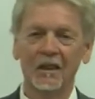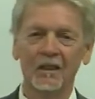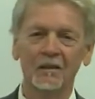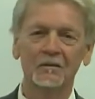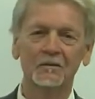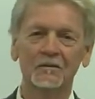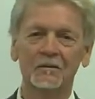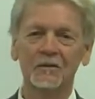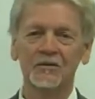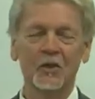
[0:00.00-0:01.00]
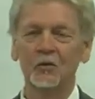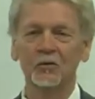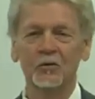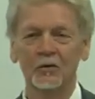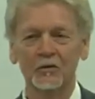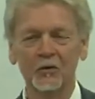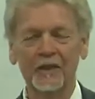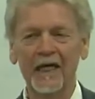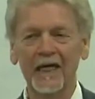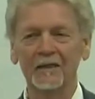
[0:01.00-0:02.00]
Uh, so you
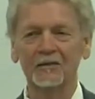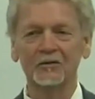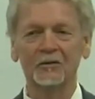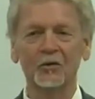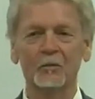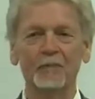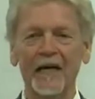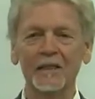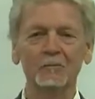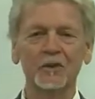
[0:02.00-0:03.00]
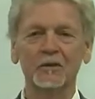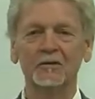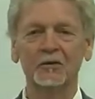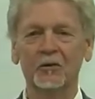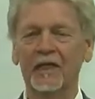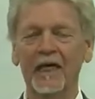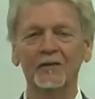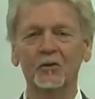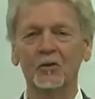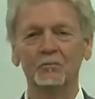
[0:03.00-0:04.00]
can't do abandonment, you
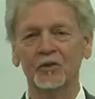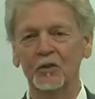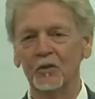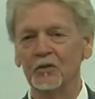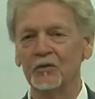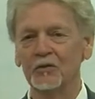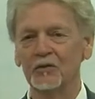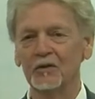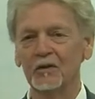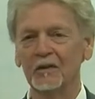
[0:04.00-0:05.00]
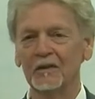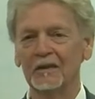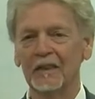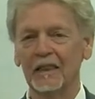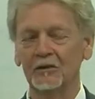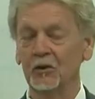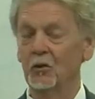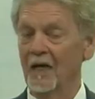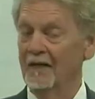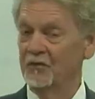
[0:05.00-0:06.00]
can't do abuse. You
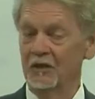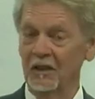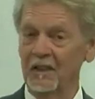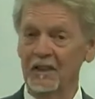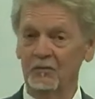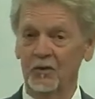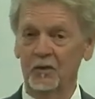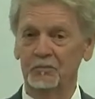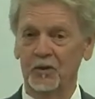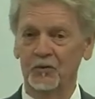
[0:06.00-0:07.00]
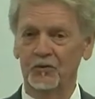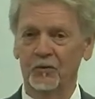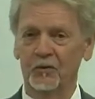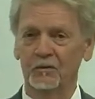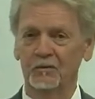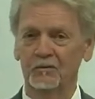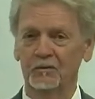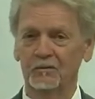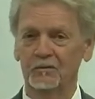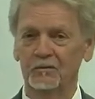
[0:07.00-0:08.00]
don't have to live with abuser,
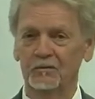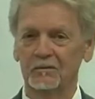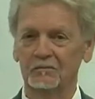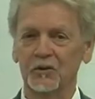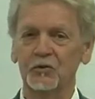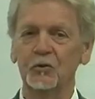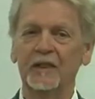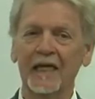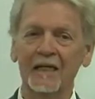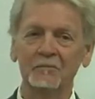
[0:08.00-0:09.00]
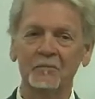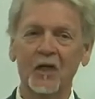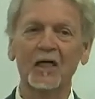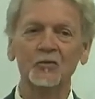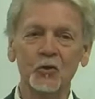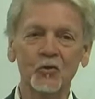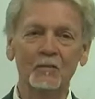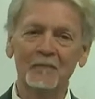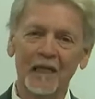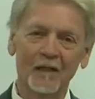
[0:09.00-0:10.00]
but you can't undo
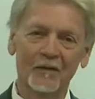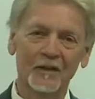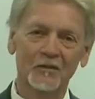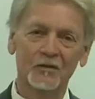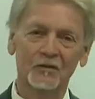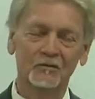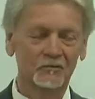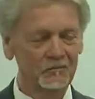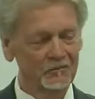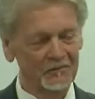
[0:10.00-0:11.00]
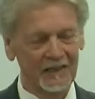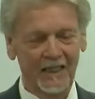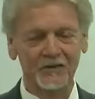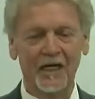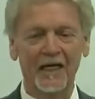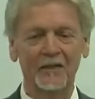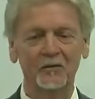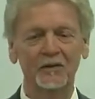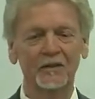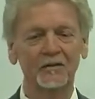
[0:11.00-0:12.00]
the marriage. That's
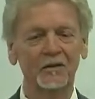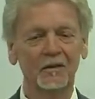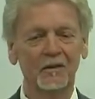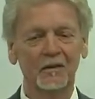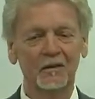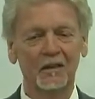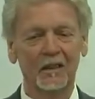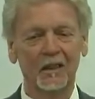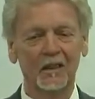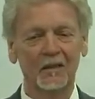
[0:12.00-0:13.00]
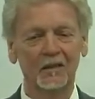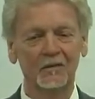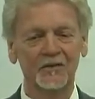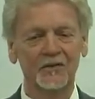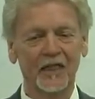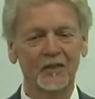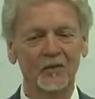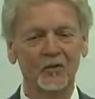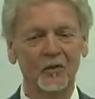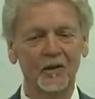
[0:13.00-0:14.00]
handled in uh, Second